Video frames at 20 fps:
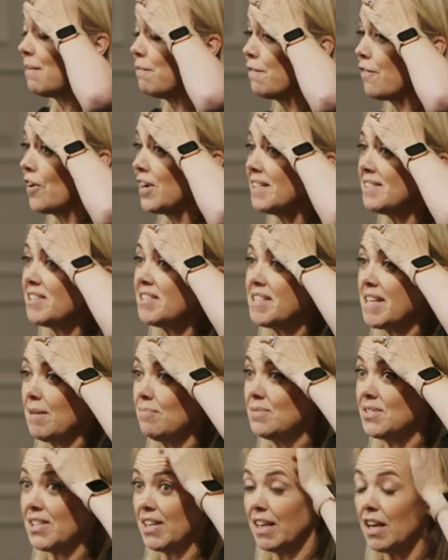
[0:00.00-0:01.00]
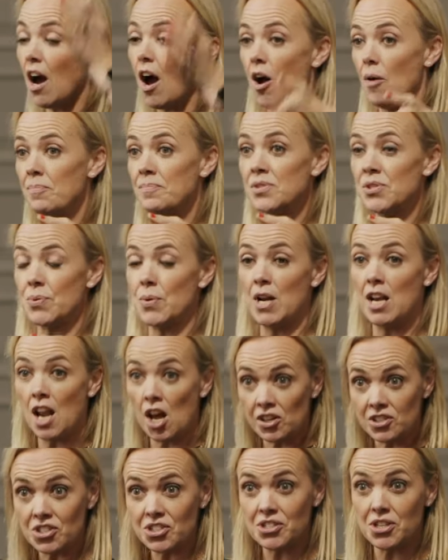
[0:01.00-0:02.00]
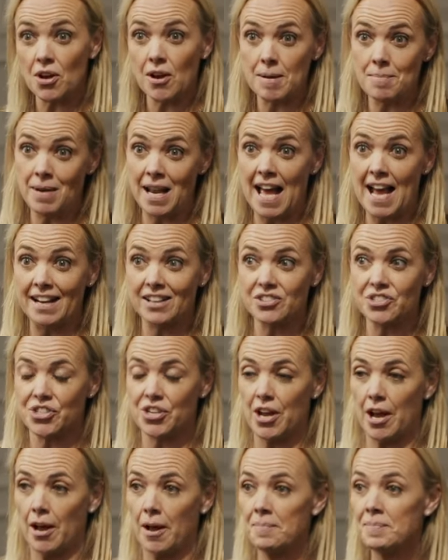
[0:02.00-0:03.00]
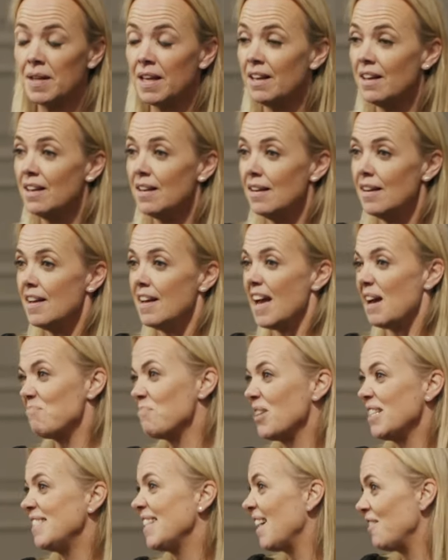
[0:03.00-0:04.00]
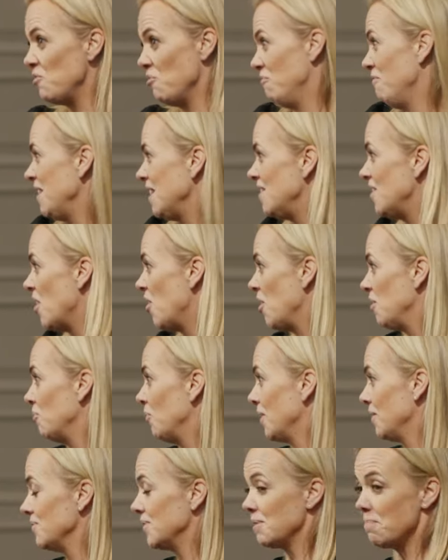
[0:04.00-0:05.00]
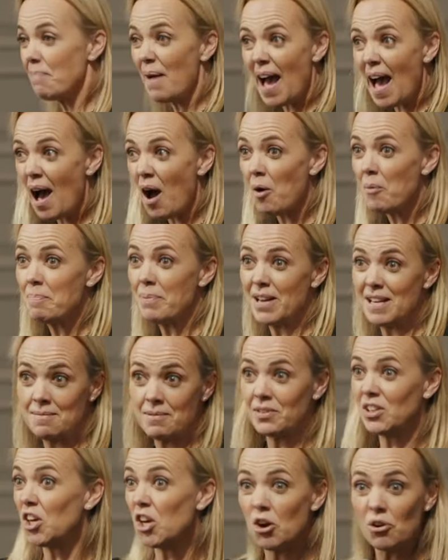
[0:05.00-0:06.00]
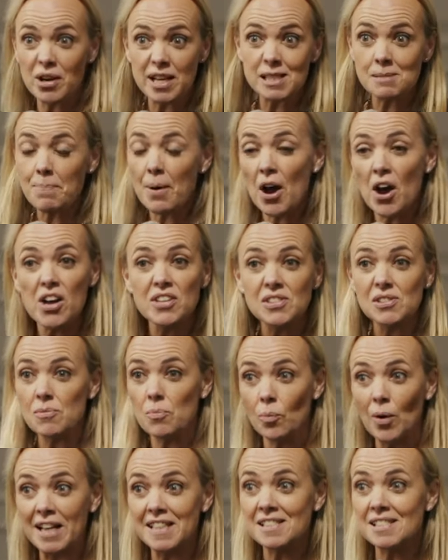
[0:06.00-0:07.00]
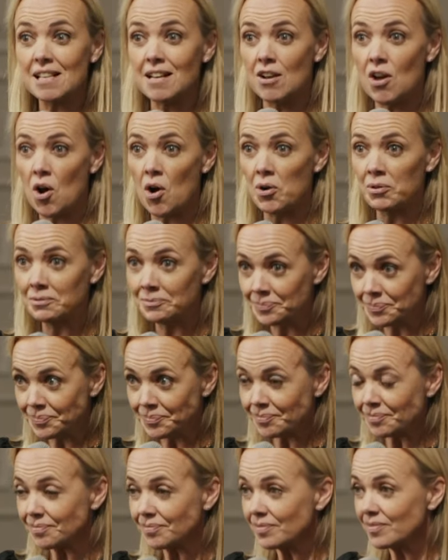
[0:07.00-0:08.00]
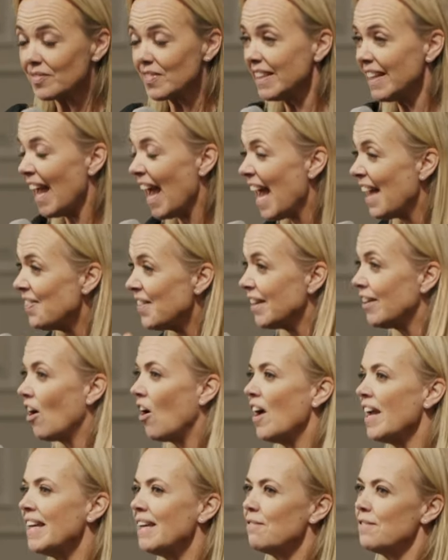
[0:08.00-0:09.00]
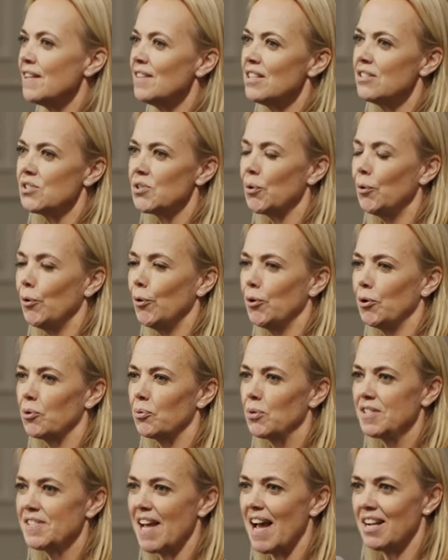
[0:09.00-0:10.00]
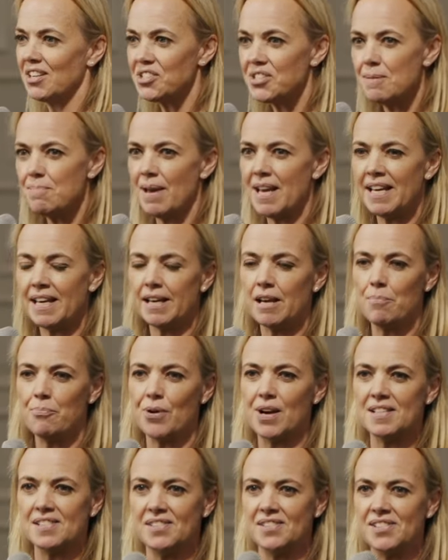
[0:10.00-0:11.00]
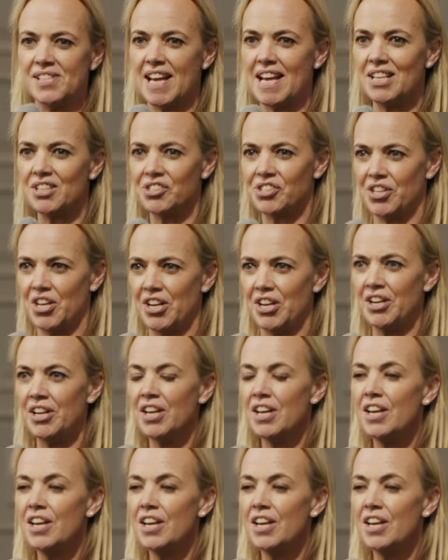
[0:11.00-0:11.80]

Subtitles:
invited him to come to a lunchtime lecture. And my dad, not really knowing what it was about, but a curious person, went along. And the guy giving the talk was actually making a presentation